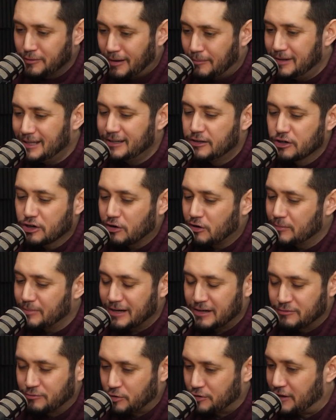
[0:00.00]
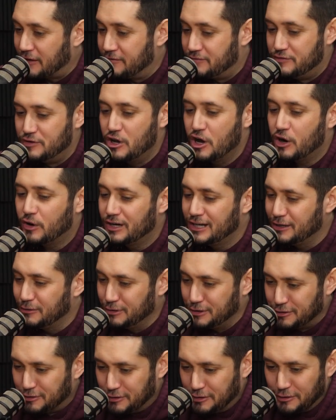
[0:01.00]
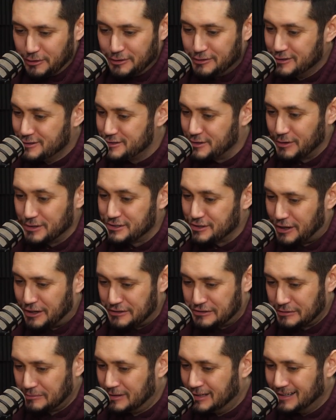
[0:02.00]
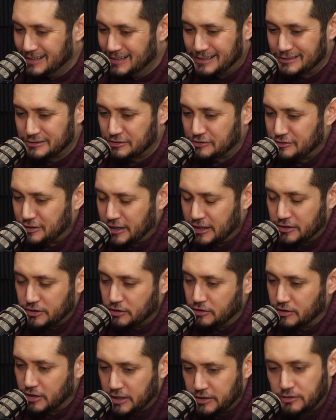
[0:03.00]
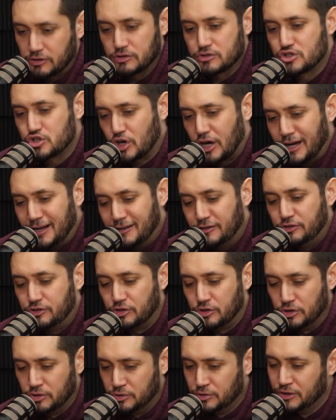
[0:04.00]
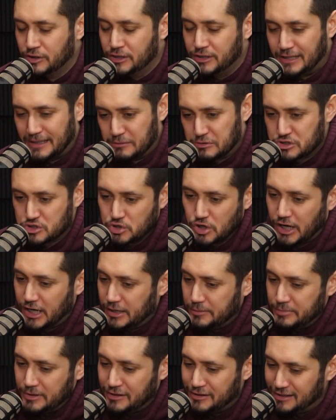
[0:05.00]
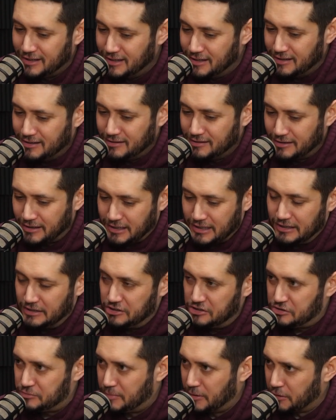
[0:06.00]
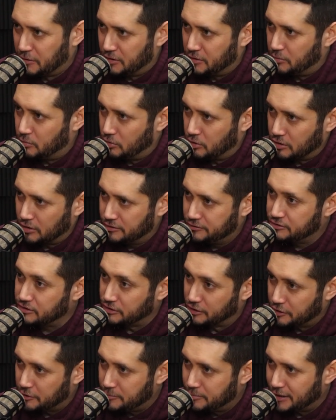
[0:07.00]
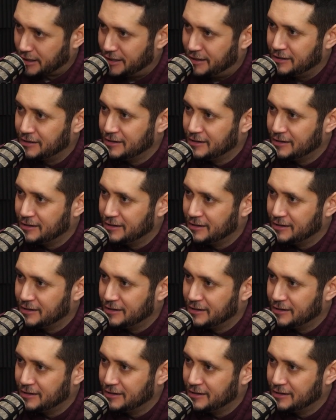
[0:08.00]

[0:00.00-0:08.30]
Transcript: going back and forth. They have no idea what they're doing, so it's awesome. because it's like they're trying to do. They were trying to be the like Indie Spirit Awards a little bit.